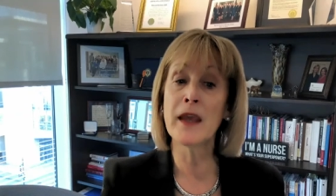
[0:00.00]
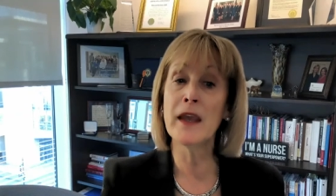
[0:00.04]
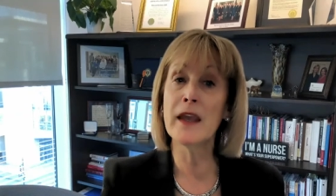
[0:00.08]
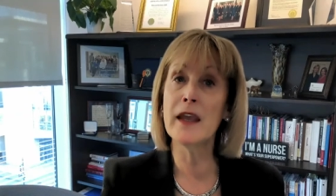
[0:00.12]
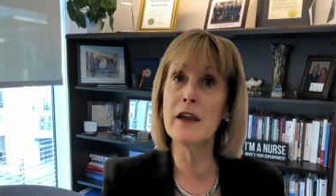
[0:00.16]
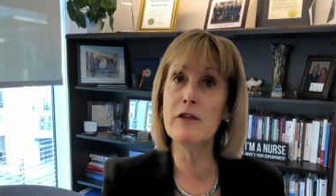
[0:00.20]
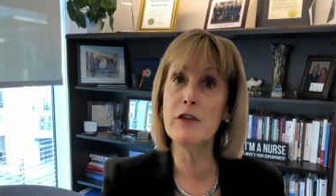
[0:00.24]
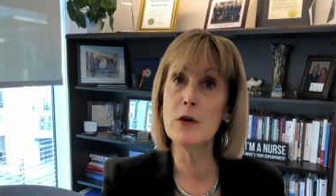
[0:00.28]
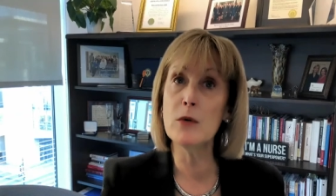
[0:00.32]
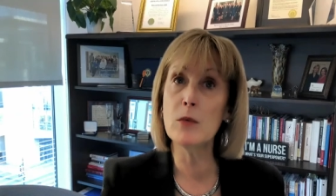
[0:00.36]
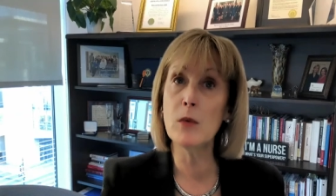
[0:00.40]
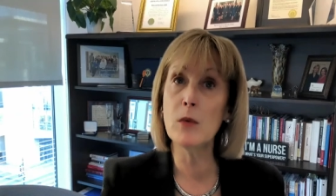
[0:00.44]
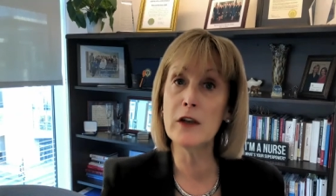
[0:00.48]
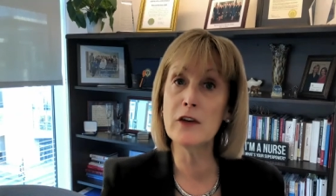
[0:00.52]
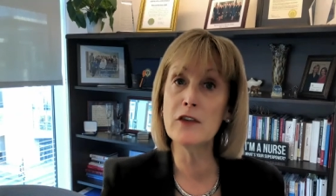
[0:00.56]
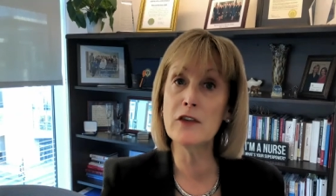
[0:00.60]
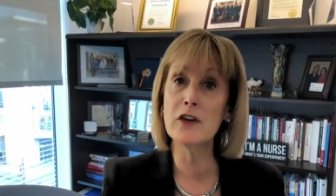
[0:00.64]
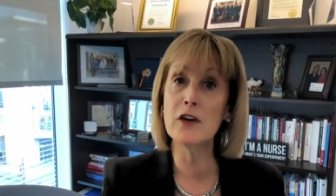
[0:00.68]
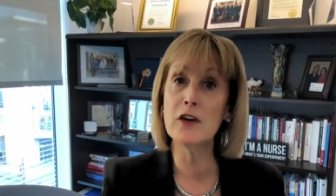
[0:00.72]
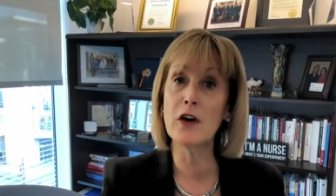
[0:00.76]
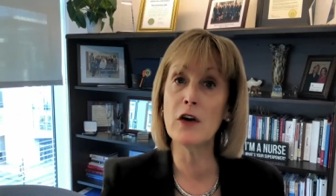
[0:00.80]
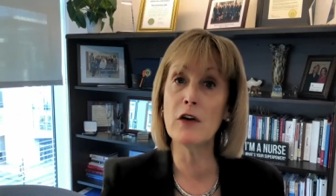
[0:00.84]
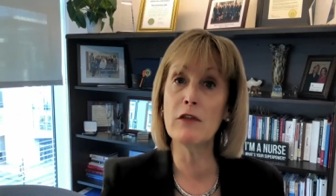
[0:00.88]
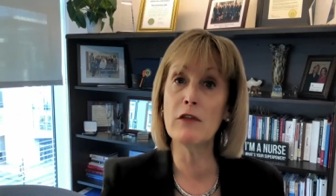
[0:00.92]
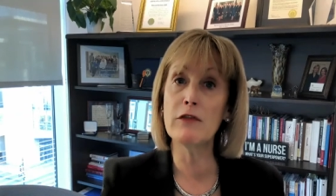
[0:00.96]
If you want to
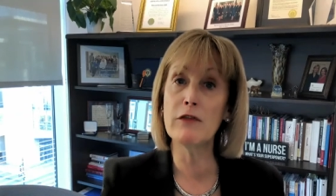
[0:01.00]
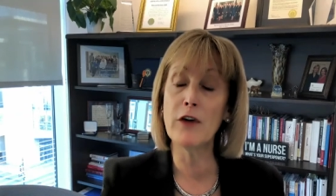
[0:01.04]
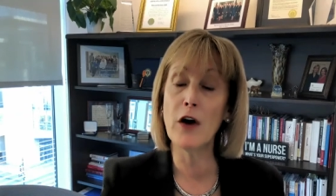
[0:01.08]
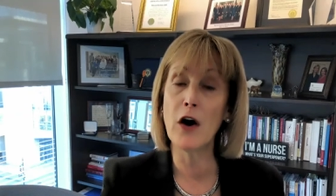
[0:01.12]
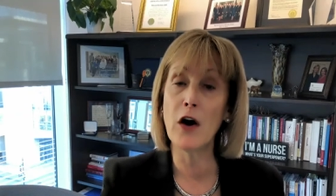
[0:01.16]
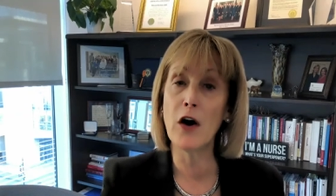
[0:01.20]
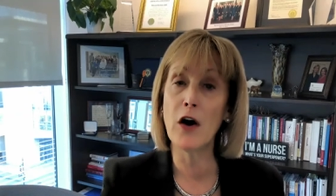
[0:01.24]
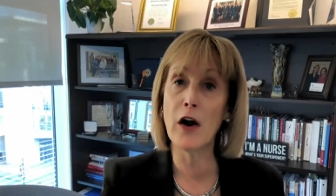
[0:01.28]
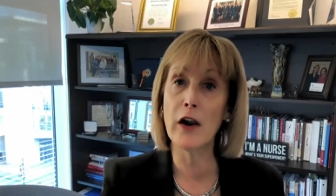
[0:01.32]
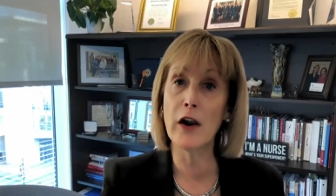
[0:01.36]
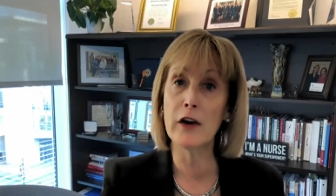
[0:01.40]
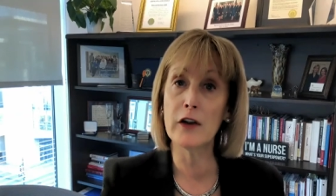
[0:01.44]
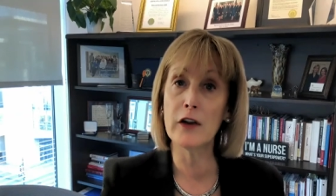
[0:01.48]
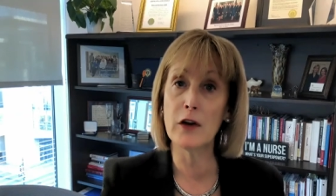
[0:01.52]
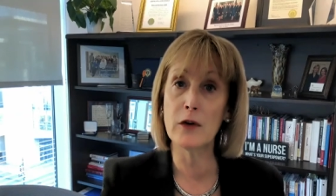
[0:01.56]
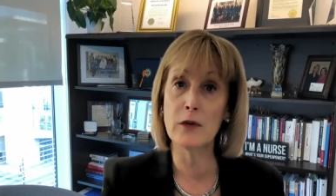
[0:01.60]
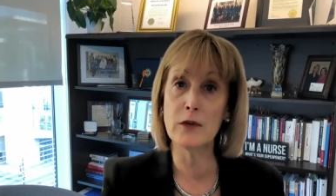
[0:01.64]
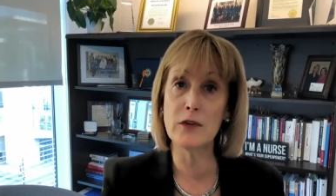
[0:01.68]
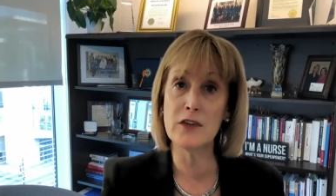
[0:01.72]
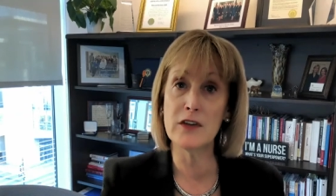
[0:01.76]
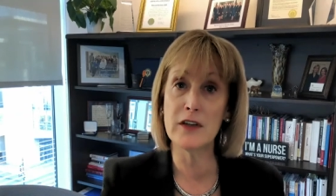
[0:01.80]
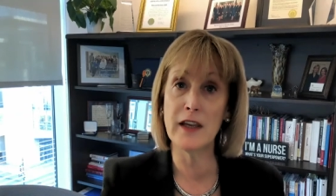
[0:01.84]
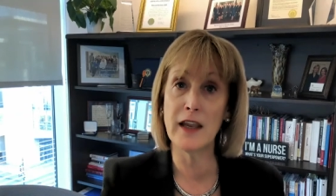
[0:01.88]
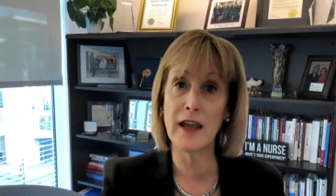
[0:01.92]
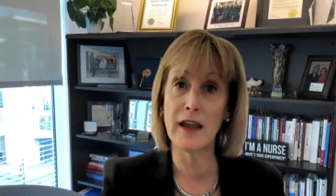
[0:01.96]
go far, go
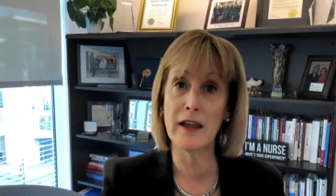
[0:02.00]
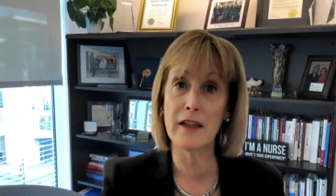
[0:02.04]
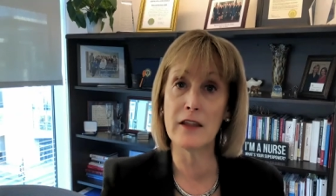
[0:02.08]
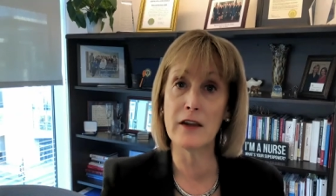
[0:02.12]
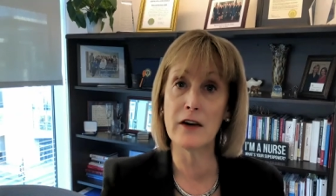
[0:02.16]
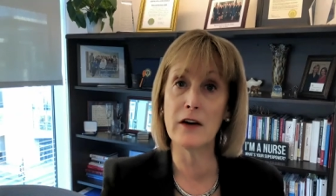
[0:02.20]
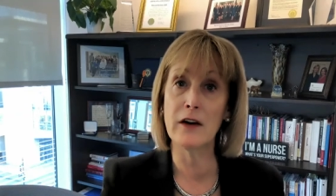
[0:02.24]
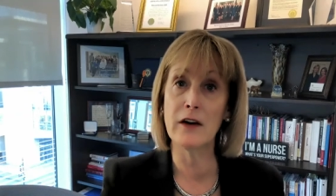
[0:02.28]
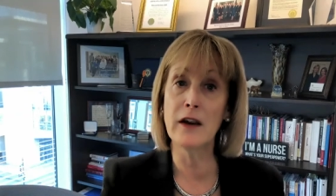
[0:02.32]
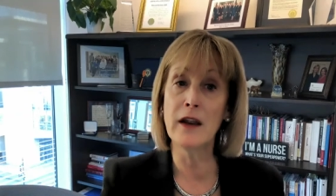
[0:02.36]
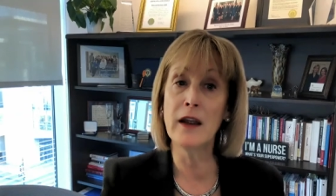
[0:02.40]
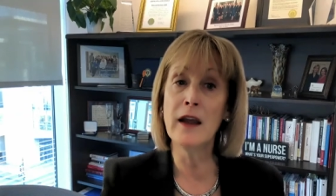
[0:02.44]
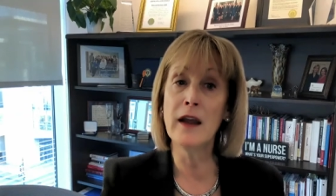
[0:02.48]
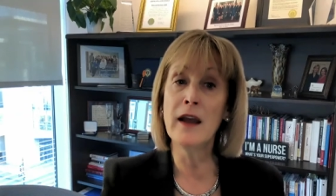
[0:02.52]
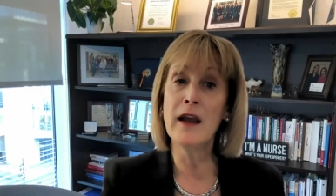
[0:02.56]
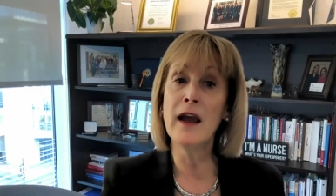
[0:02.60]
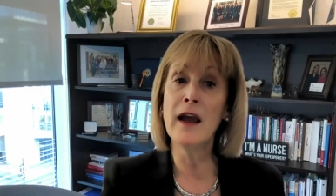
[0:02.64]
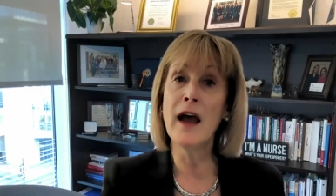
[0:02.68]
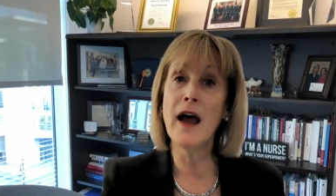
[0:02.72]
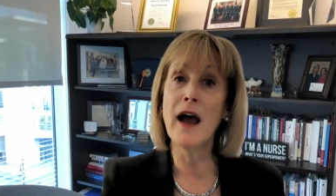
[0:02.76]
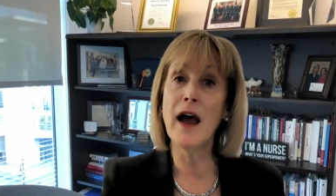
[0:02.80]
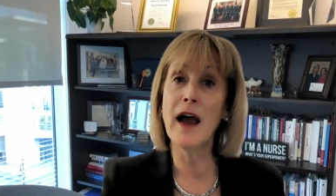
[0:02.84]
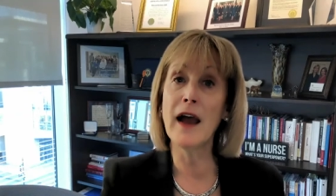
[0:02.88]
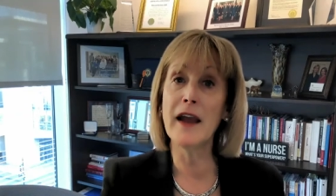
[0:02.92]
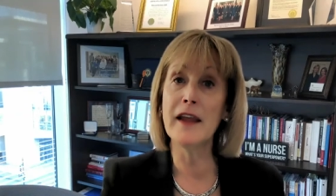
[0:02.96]
together."
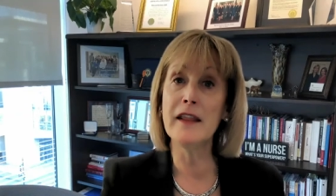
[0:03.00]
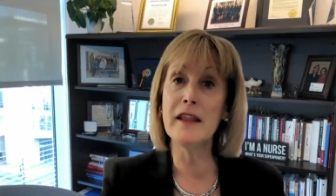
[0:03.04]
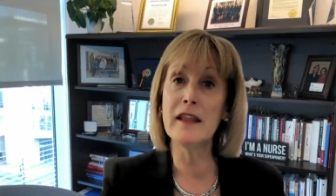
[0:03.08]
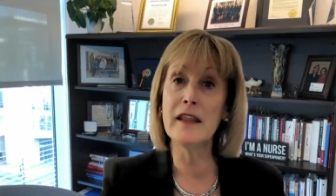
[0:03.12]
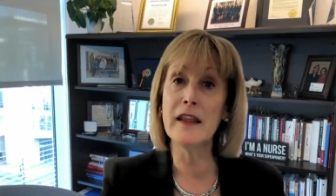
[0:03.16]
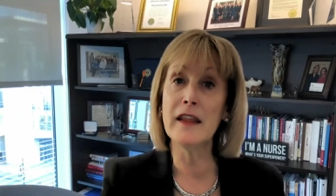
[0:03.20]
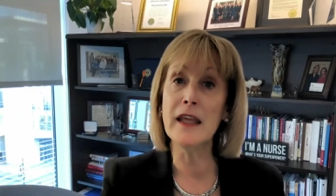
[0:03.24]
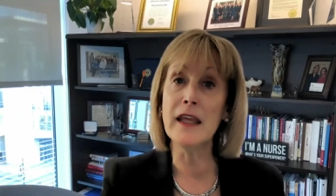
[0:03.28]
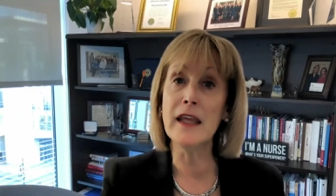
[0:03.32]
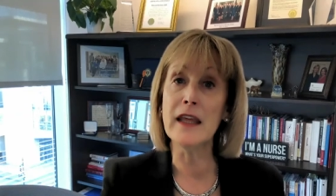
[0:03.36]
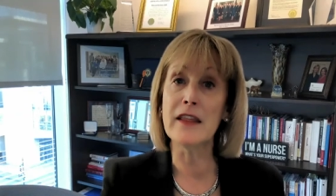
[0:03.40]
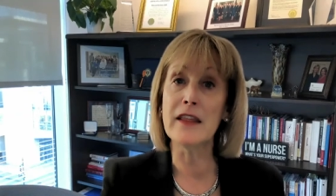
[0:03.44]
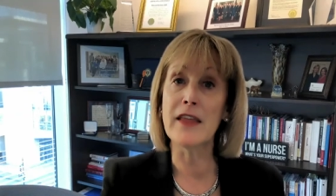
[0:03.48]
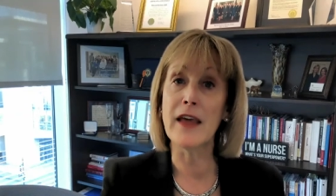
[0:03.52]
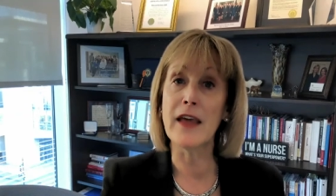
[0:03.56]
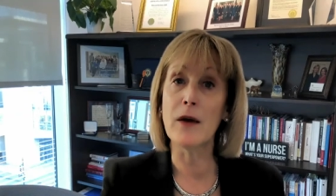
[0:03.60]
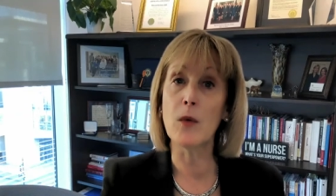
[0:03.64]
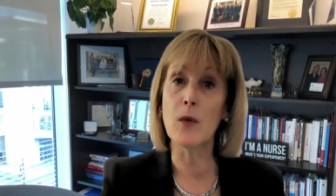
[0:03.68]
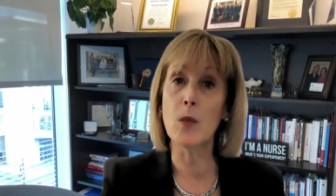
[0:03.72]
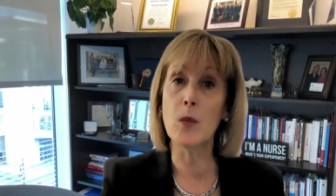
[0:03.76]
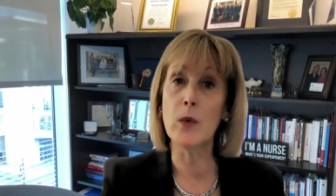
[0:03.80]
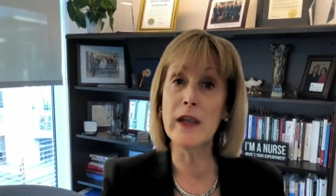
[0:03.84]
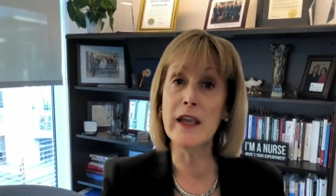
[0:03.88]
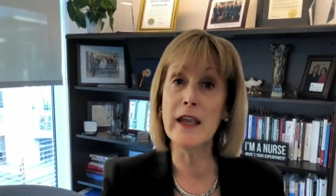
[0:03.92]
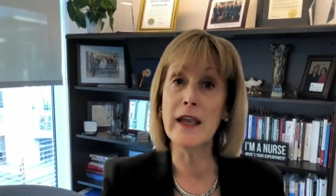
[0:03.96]
I think
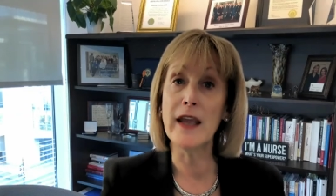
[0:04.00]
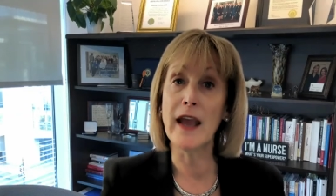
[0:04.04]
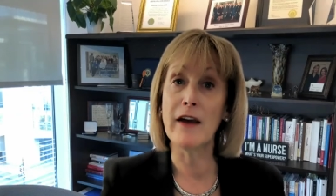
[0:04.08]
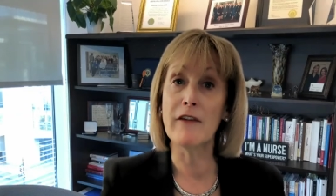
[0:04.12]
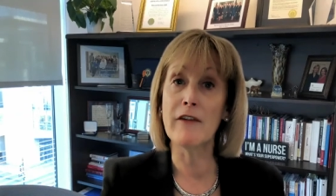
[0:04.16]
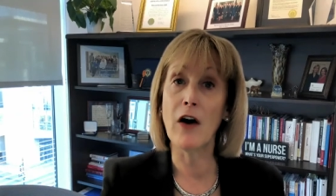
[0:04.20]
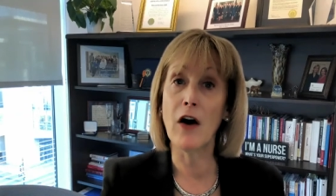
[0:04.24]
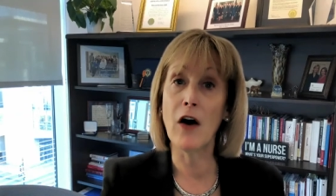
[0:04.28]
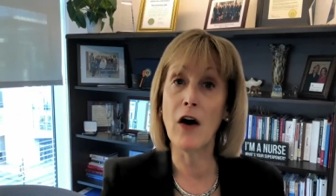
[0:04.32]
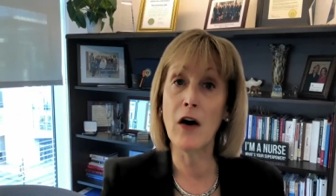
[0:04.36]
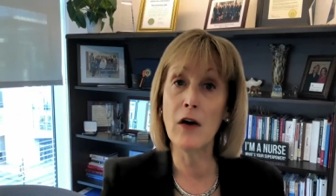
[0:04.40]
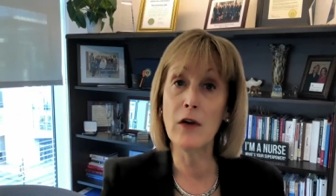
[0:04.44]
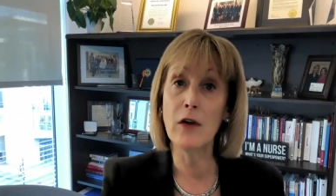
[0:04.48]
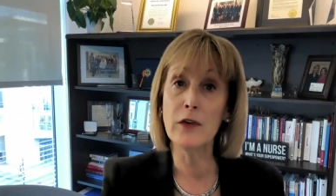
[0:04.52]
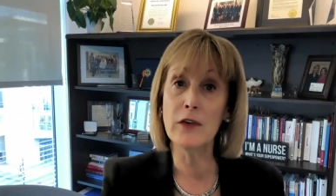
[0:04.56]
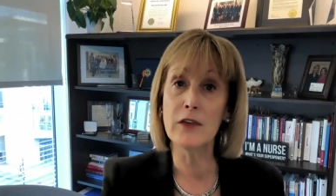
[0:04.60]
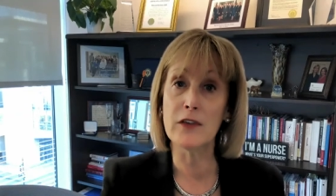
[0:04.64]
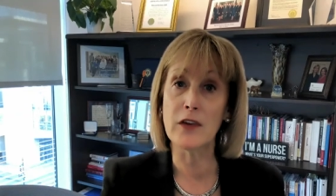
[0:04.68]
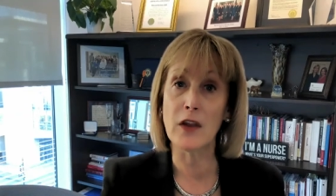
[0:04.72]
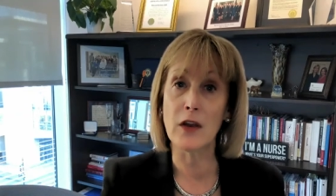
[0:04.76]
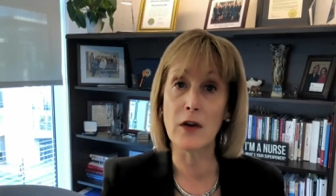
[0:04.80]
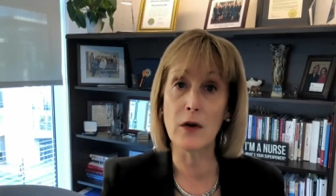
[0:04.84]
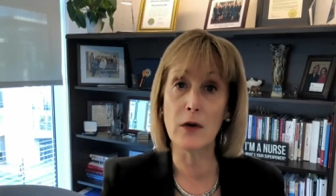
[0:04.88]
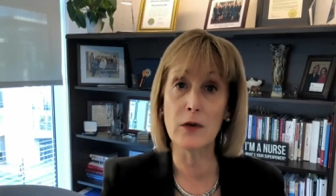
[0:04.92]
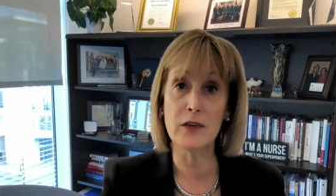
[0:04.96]
that we have
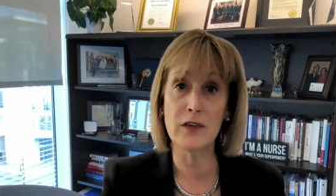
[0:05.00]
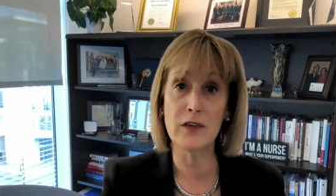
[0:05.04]
also